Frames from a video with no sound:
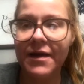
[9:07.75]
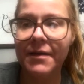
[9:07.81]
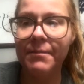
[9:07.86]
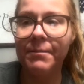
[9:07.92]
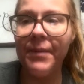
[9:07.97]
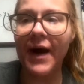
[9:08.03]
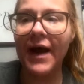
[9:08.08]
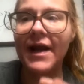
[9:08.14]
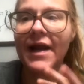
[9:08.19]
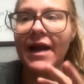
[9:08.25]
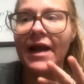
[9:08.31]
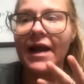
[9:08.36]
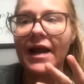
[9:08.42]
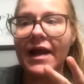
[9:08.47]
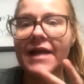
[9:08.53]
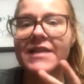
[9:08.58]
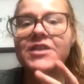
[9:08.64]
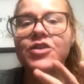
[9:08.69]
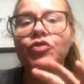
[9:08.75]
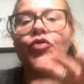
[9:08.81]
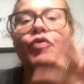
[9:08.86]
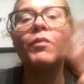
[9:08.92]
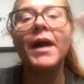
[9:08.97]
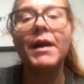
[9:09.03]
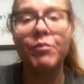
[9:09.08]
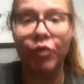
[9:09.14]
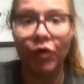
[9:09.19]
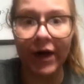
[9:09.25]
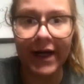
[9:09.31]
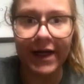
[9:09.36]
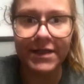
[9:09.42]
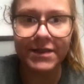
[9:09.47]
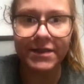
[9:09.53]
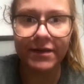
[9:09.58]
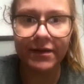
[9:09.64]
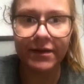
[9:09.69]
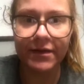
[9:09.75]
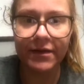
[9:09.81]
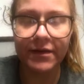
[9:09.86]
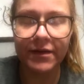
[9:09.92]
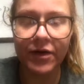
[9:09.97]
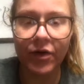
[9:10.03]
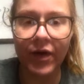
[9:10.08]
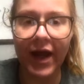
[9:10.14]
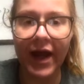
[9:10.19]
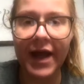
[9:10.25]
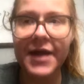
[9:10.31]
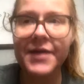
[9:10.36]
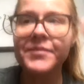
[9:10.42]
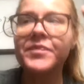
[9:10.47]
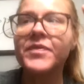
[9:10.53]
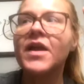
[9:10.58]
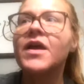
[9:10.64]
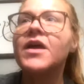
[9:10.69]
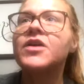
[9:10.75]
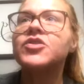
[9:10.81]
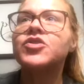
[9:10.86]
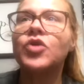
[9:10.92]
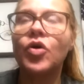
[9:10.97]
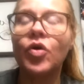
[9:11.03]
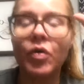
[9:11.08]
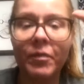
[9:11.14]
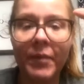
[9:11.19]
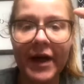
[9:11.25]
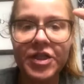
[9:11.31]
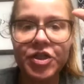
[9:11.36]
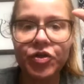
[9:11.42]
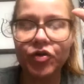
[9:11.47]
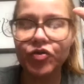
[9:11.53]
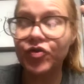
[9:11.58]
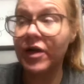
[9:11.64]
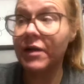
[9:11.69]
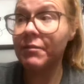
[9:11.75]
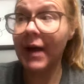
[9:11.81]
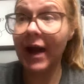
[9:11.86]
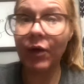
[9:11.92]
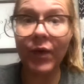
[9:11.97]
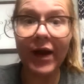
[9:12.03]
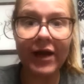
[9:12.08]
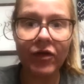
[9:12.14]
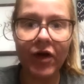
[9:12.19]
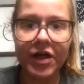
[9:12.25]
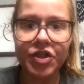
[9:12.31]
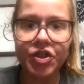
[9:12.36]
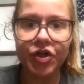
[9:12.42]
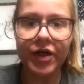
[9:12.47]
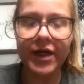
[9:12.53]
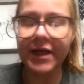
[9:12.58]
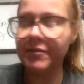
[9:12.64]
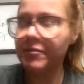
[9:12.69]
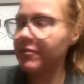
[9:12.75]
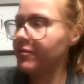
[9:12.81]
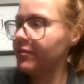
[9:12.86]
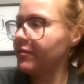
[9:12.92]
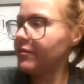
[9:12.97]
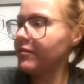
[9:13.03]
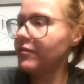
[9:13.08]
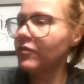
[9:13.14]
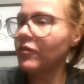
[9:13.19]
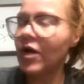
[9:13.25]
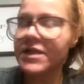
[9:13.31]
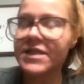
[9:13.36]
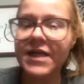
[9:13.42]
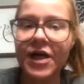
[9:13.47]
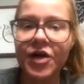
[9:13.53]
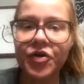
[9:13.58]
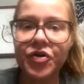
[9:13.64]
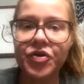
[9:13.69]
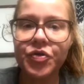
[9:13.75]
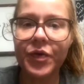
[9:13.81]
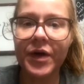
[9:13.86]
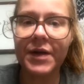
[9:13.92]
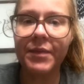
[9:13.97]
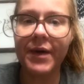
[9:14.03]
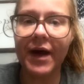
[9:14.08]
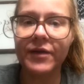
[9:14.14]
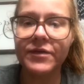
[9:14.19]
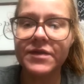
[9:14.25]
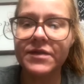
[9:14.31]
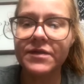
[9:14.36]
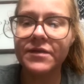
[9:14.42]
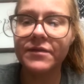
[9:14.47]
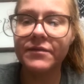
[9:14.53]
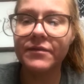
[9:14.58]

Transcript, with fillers: But it's through my brand. Okay? So, my children, my weight loss journey. Lost 120 pounds.